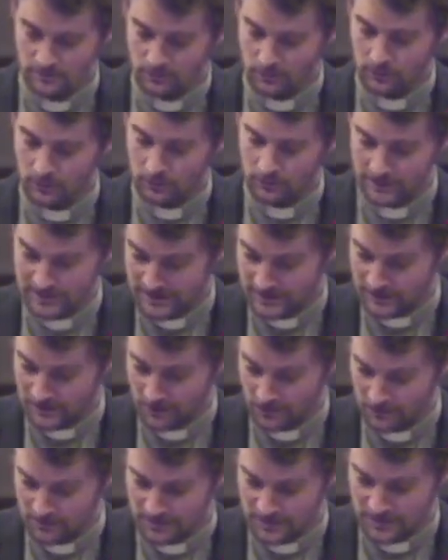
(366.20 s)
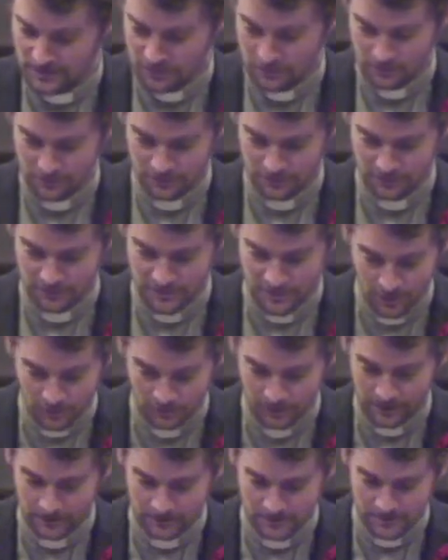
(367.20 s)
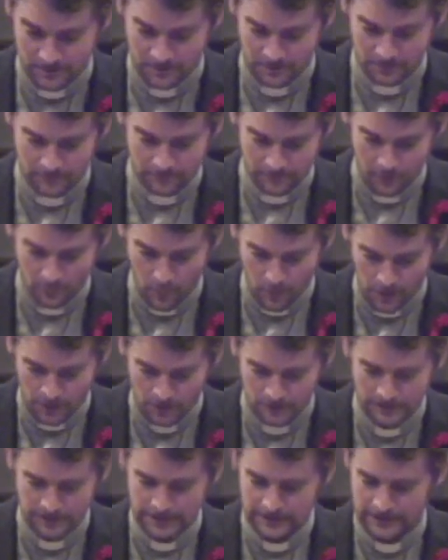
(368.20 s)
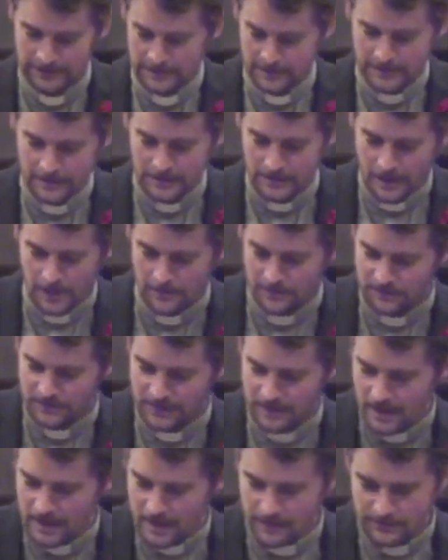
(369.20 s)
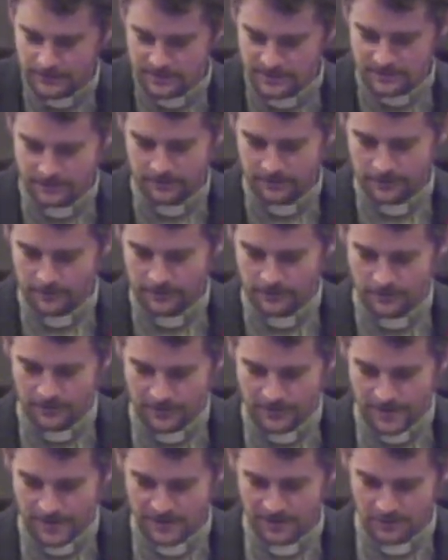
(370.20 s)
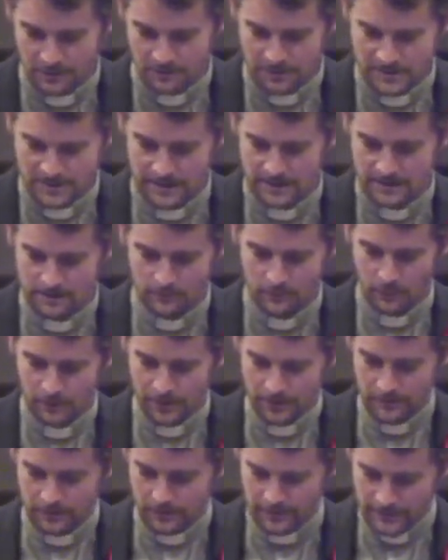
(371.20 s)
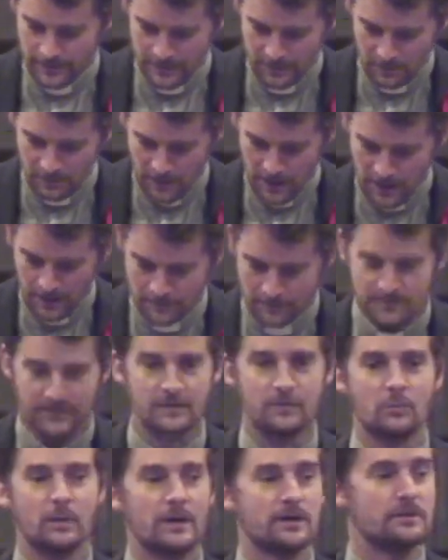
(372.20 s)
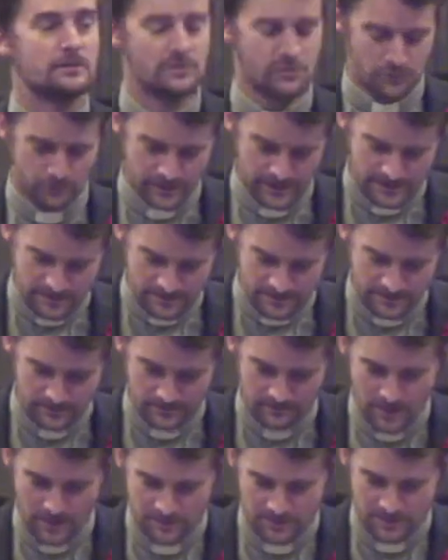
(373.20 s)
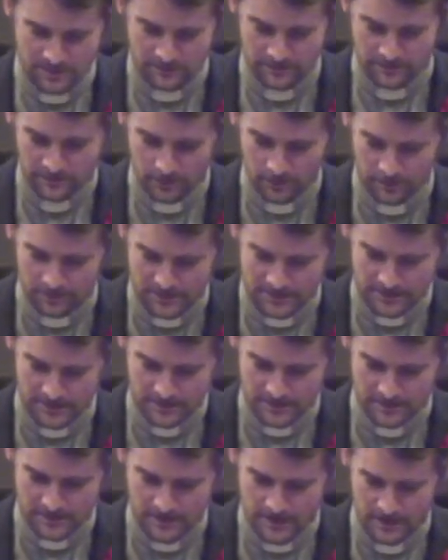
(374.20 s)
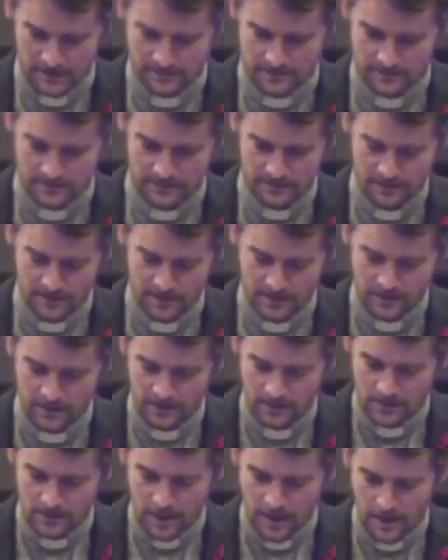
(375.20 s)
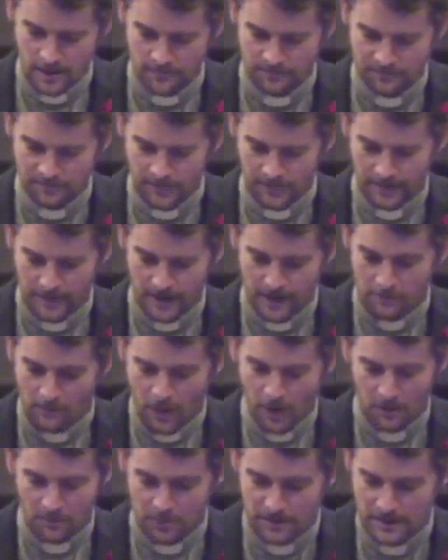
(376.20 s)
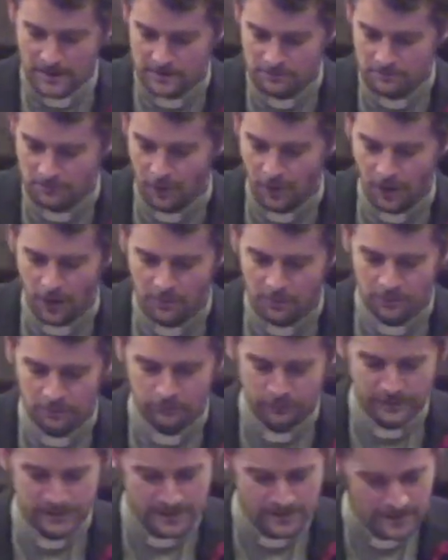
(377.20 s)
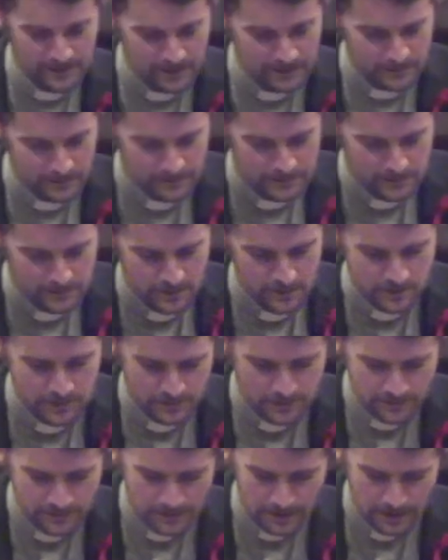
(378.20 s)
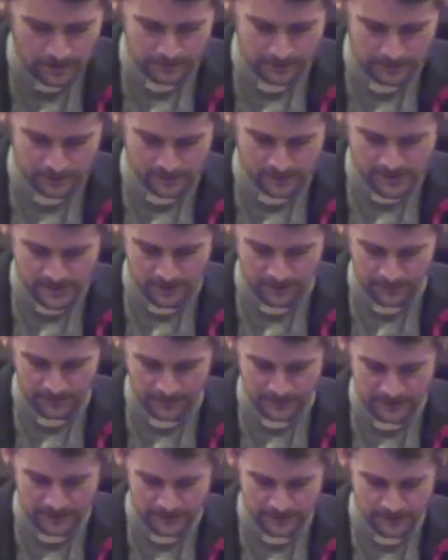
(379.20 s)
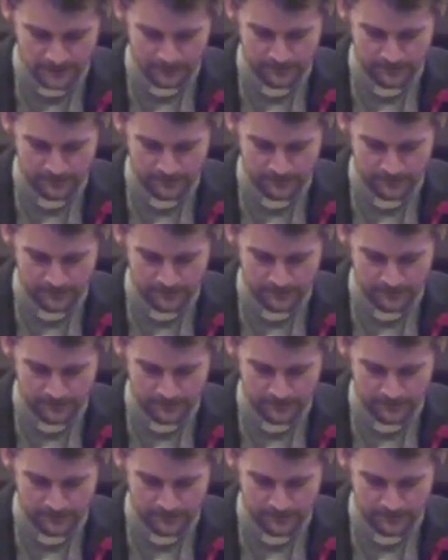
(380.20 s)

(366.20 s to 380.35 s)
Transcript: Or is it God's and you're, you're just holding on to it for a while? Um, in areas of, of sexual sin, what you think about, the way you treat members of the opposite sex. Um, it might be in Bible reading. You know, you, you come across something